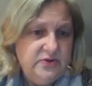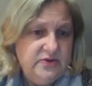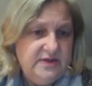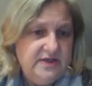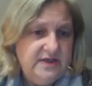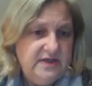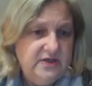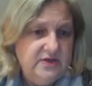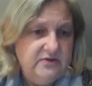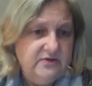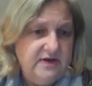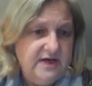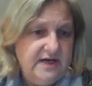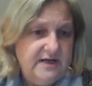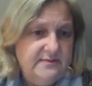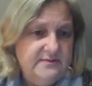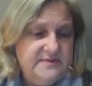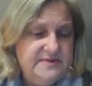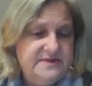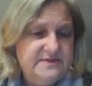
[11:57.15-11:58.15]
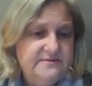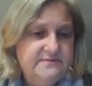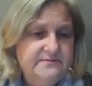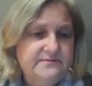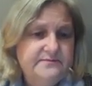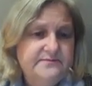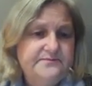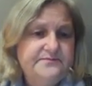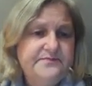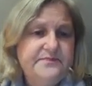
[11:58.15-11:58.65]
kilograms.
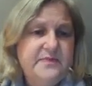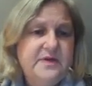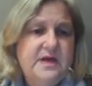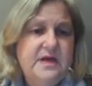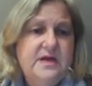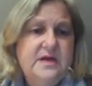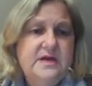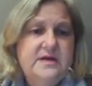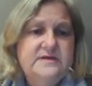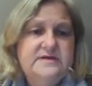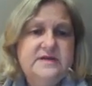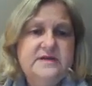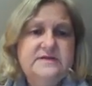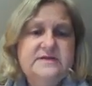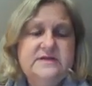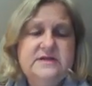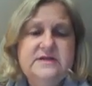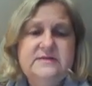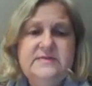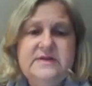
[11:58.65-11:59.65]
So it's going to be